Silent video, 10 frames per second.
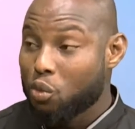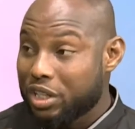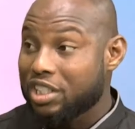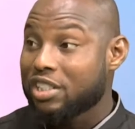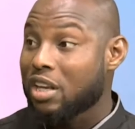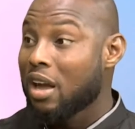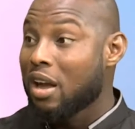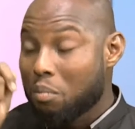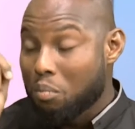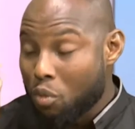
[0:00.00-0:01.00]
which is
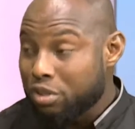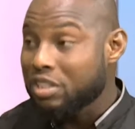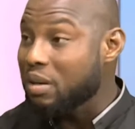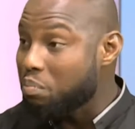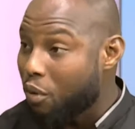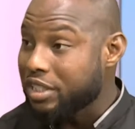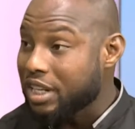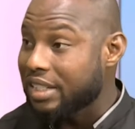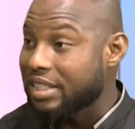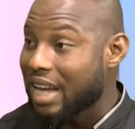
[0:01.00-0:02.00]
most
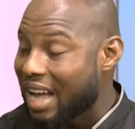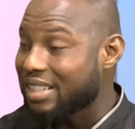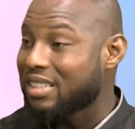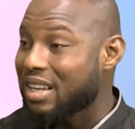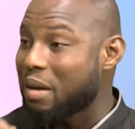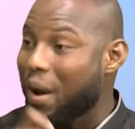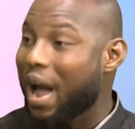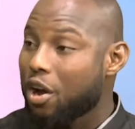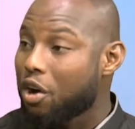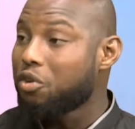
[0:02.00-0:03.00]
important as a
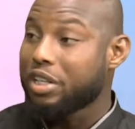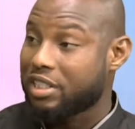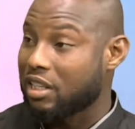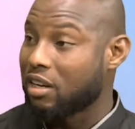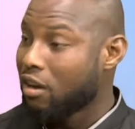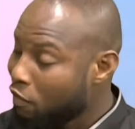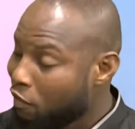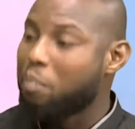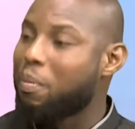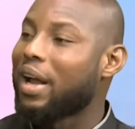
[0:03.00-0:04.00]
priority
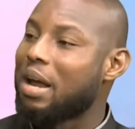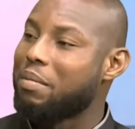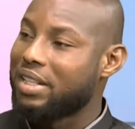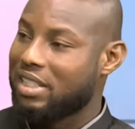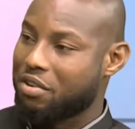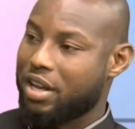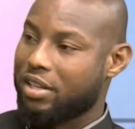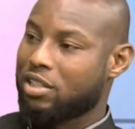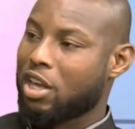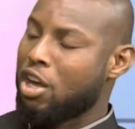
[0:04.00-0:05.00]
for
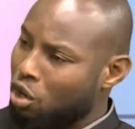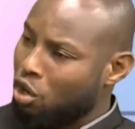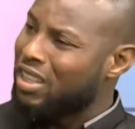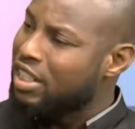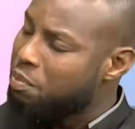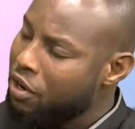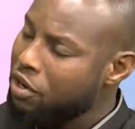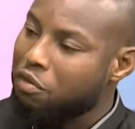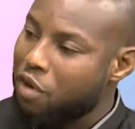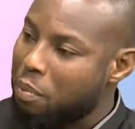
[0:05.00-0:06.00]
parliamentarians. So in the
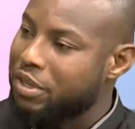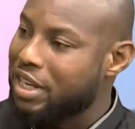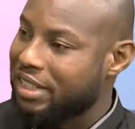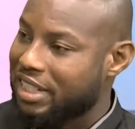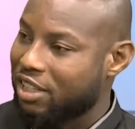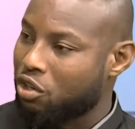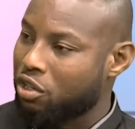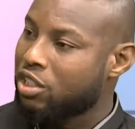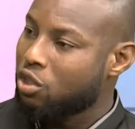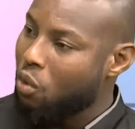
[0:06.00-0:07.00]
spirit of representation,
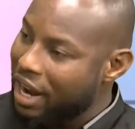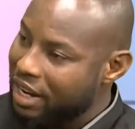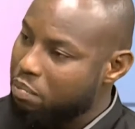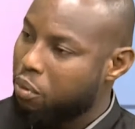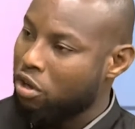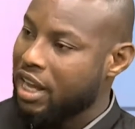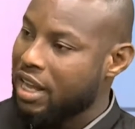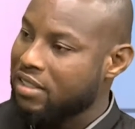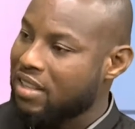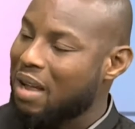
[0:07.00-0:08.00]
it's quite
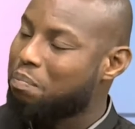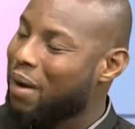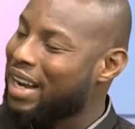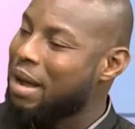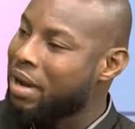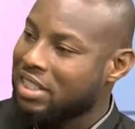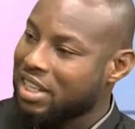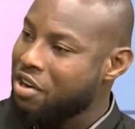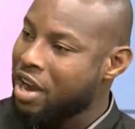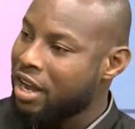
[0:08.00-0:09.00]
important that
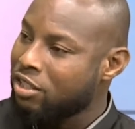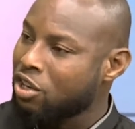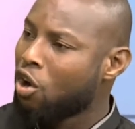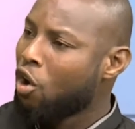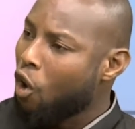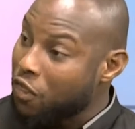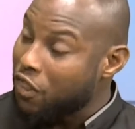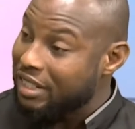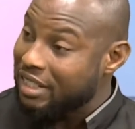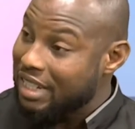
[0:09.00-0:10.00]
parliamentarians
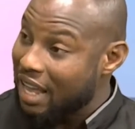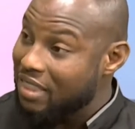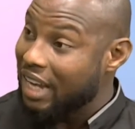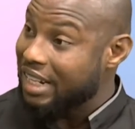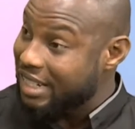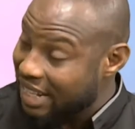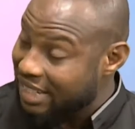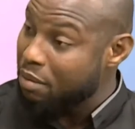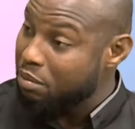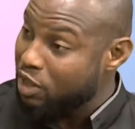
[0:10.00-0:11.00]
understand that in
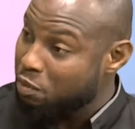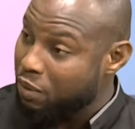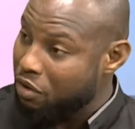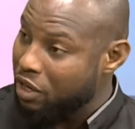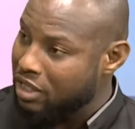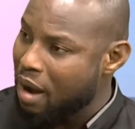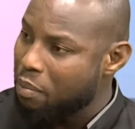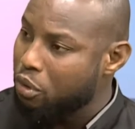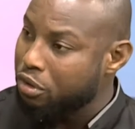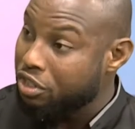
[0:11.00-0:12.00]
that same spirit,
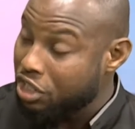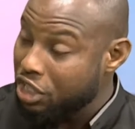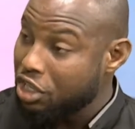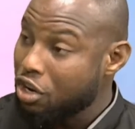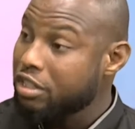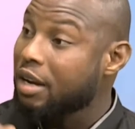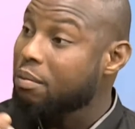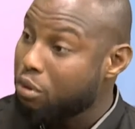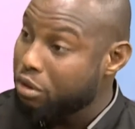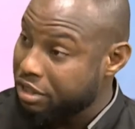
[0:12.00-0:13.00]
their procedures
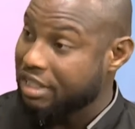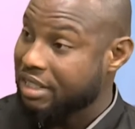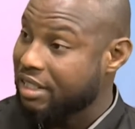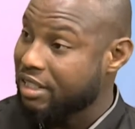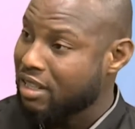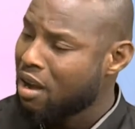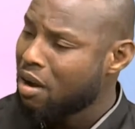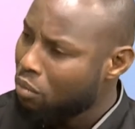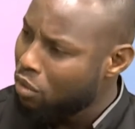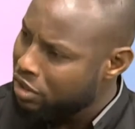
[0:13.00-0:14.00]
and processes
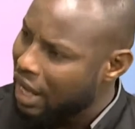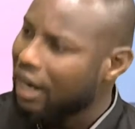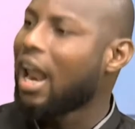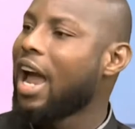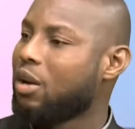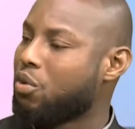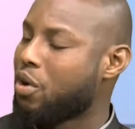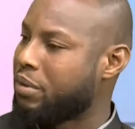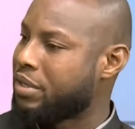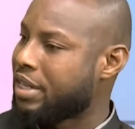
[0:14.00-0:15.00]
must align with
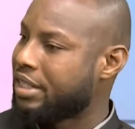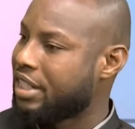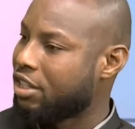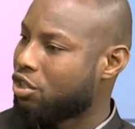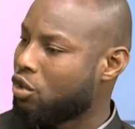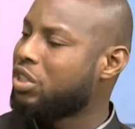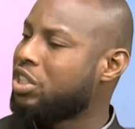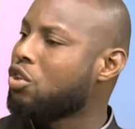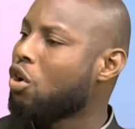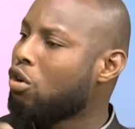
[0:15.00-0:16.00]
representation,
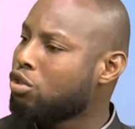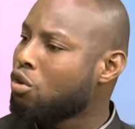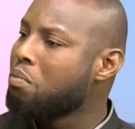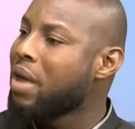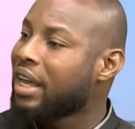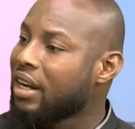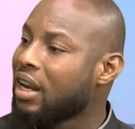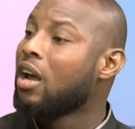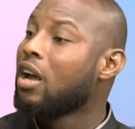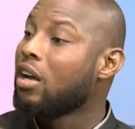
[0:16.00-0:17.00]
which is also making
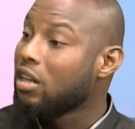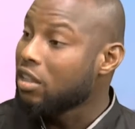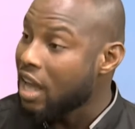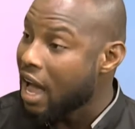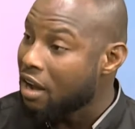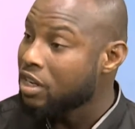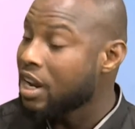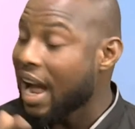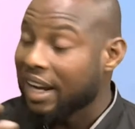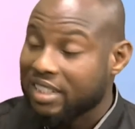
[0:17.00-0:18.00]
their
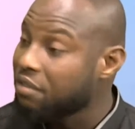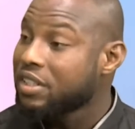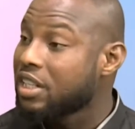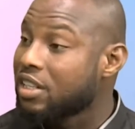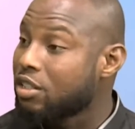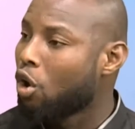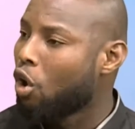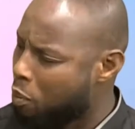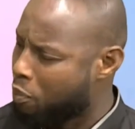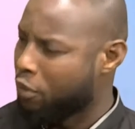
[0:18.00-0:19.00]
activities
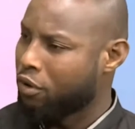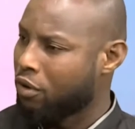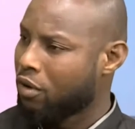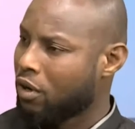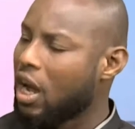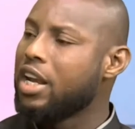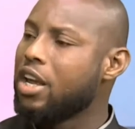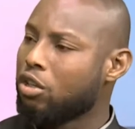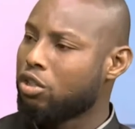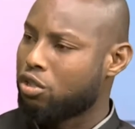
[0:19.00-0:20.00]
open
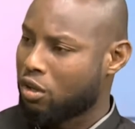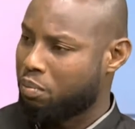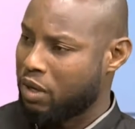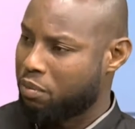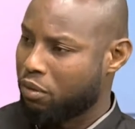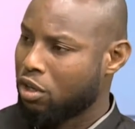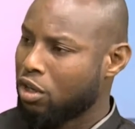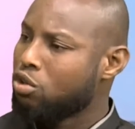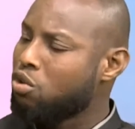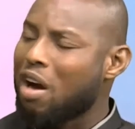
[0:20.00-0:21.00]
early on to the people
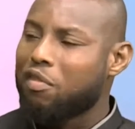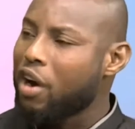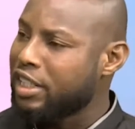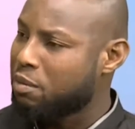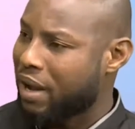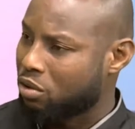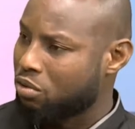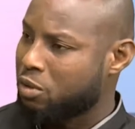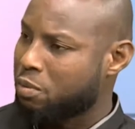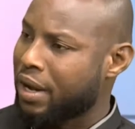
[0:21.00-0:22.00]
to avoid
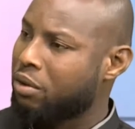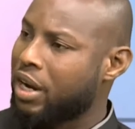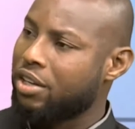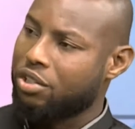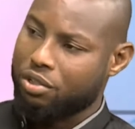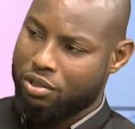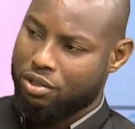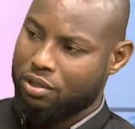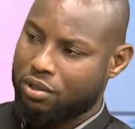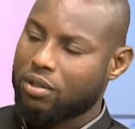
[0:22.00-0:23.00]
speculations.